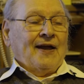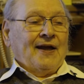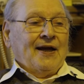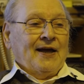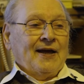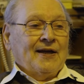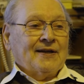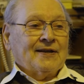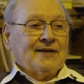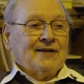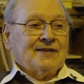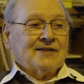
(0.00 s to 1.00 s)
And
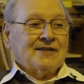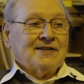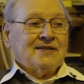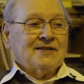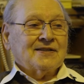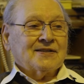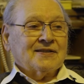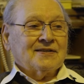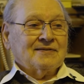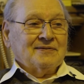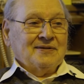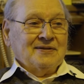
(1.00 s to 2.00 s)
he sees
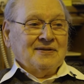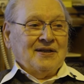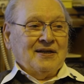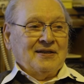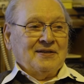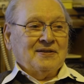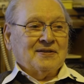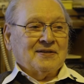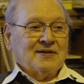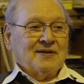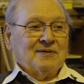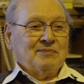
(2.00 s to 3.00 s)
that he's
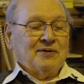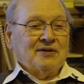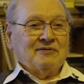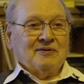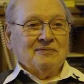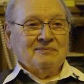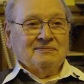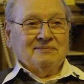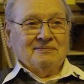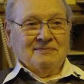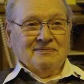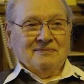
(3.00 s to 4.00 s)
in a bit of a
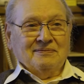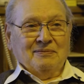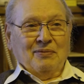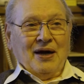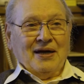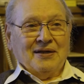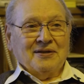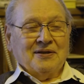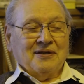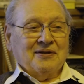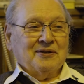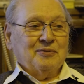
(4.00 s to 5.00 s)
bind
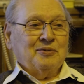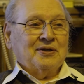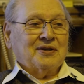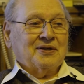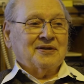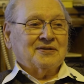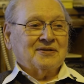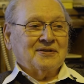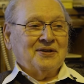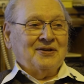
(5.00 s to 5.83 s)
here because,